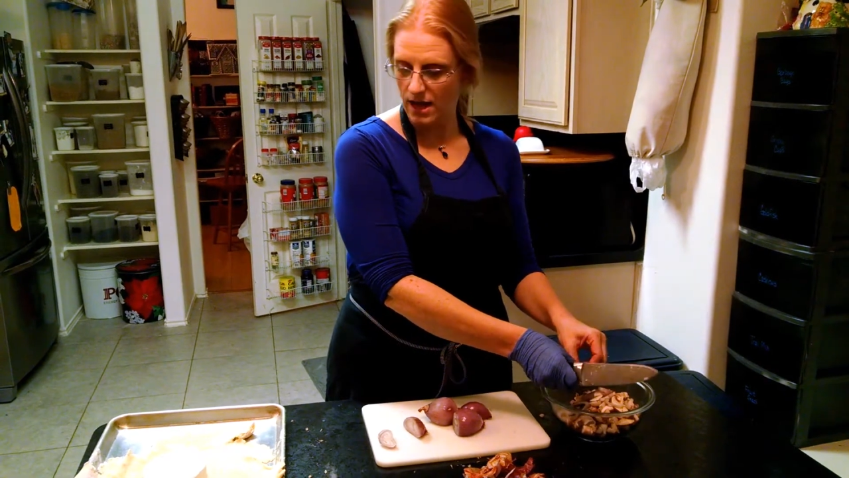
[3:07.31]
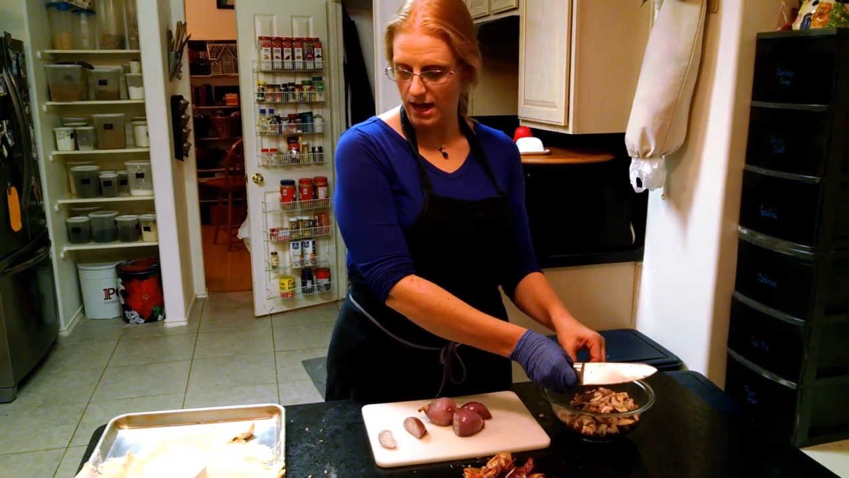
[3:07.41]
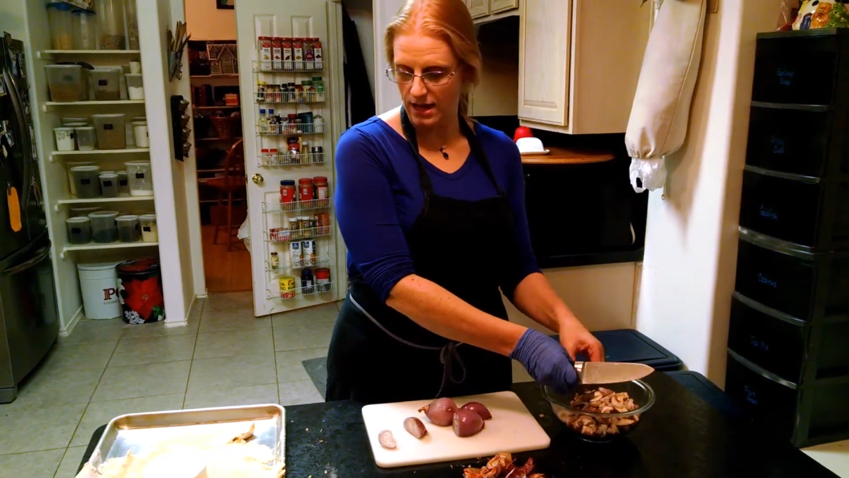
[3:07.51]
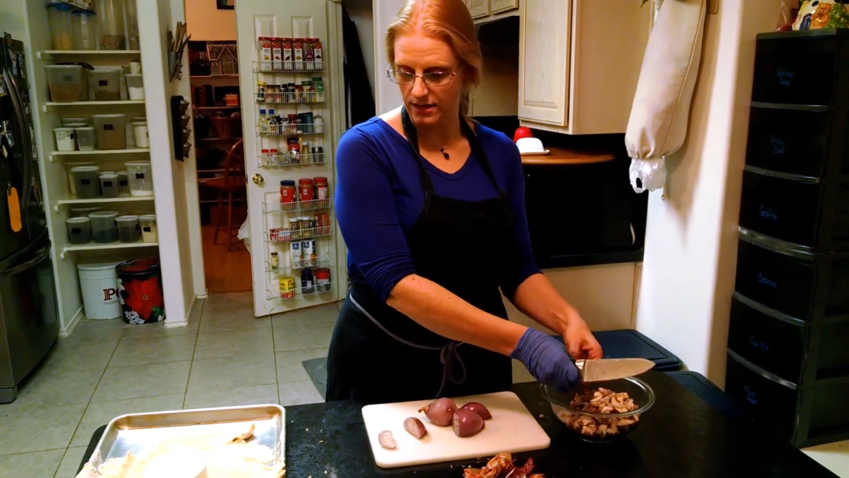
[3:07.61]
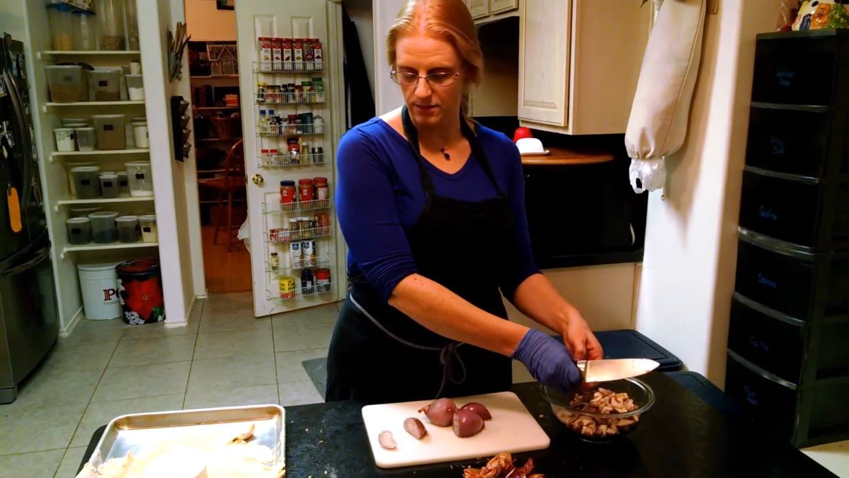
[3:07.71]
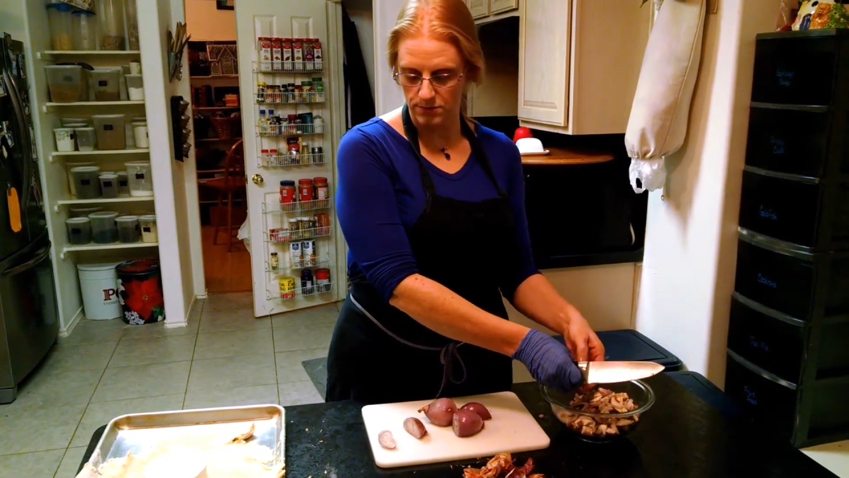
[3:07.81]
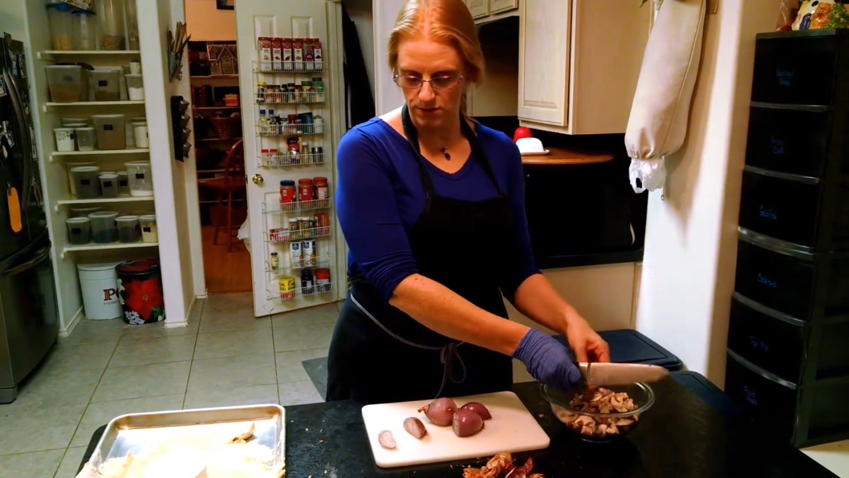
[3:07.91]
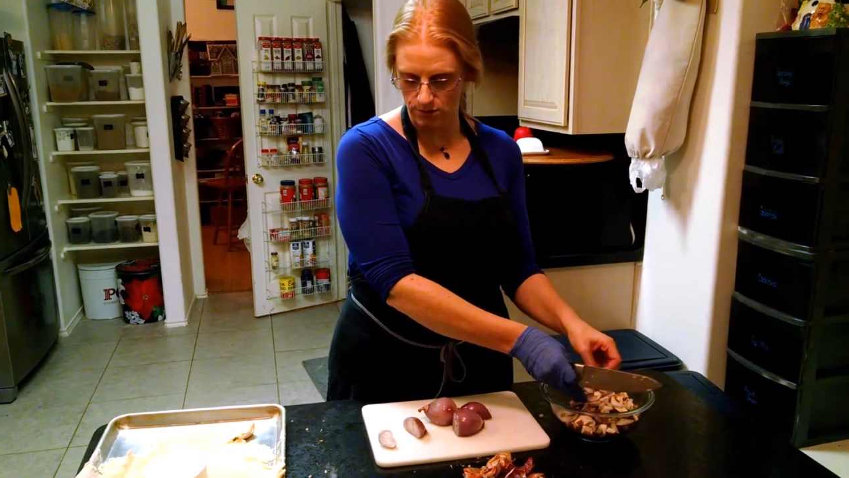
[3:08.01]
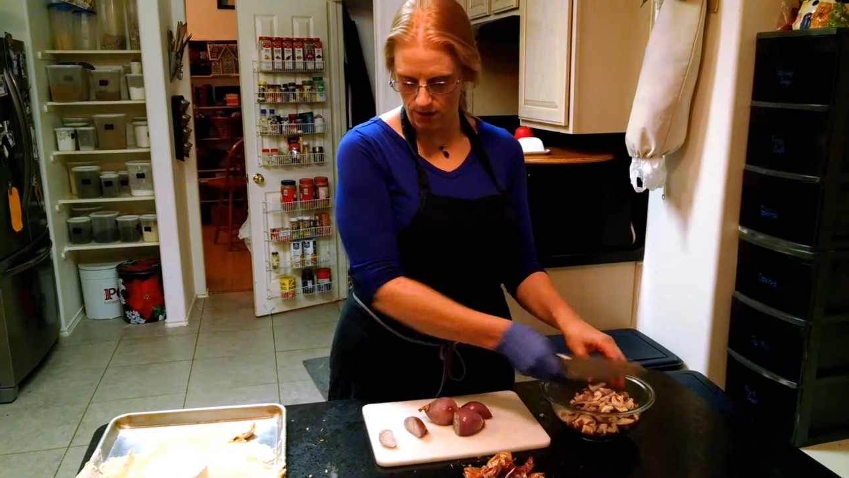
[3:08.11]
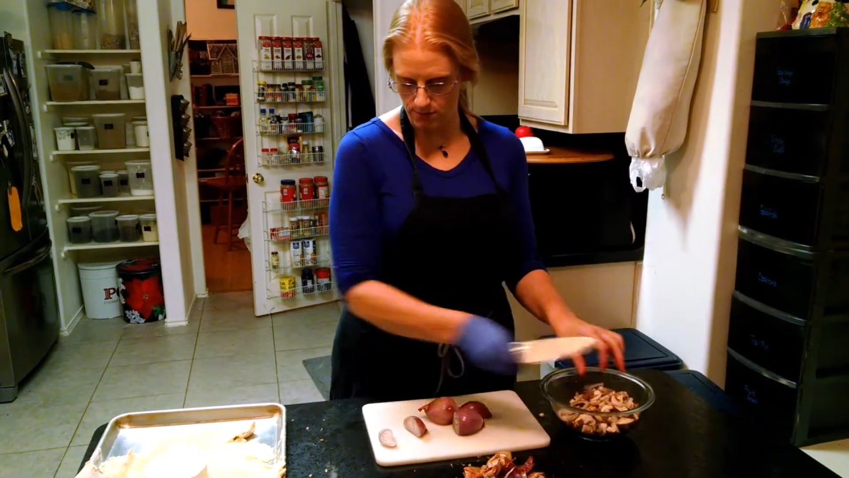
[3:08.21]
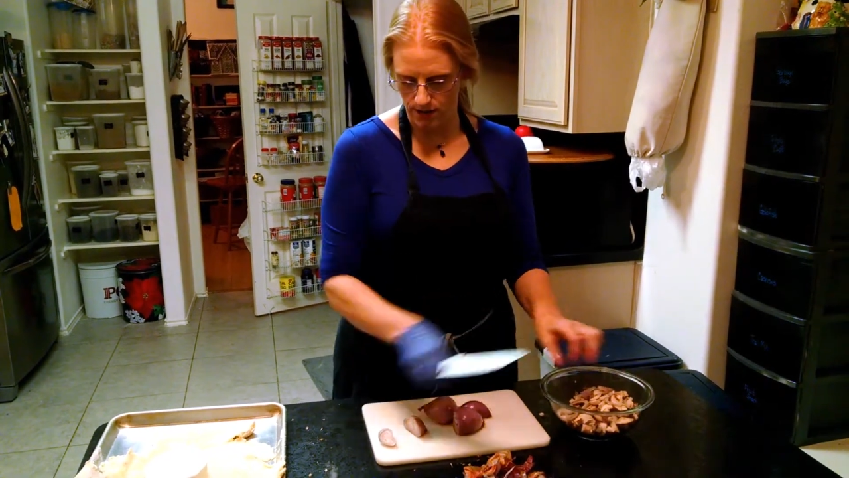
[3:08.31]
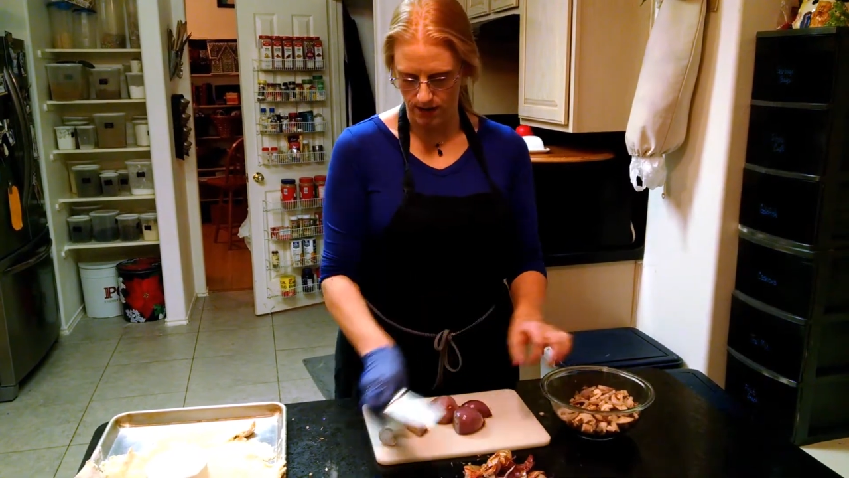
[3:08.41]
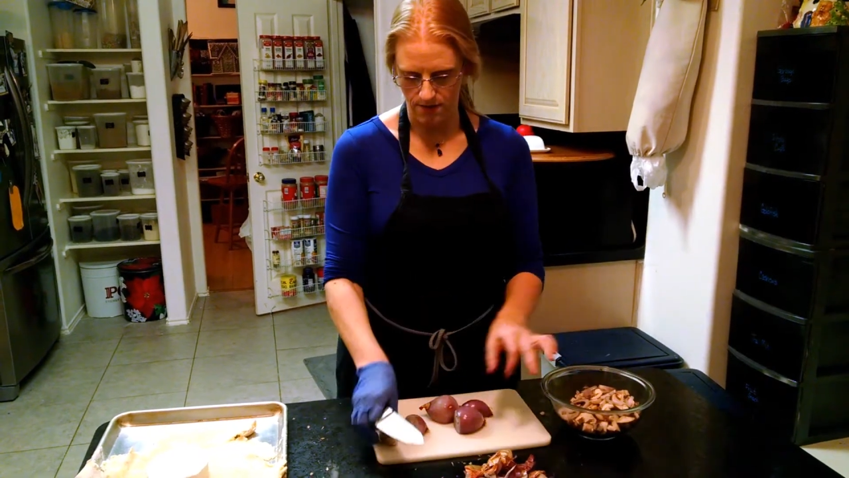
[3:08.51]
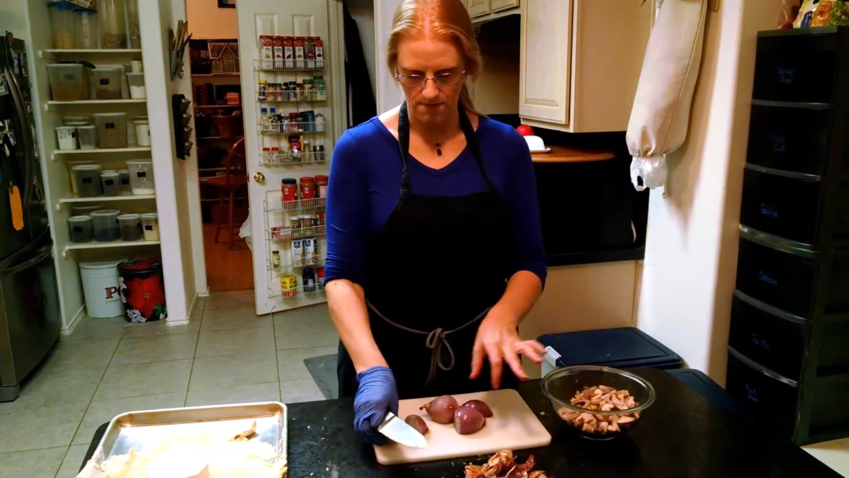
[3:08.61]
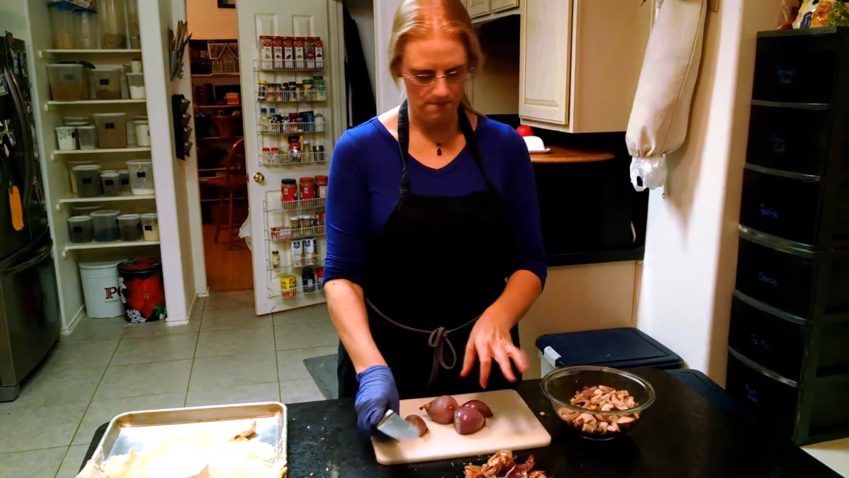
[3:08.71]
add them to our brie.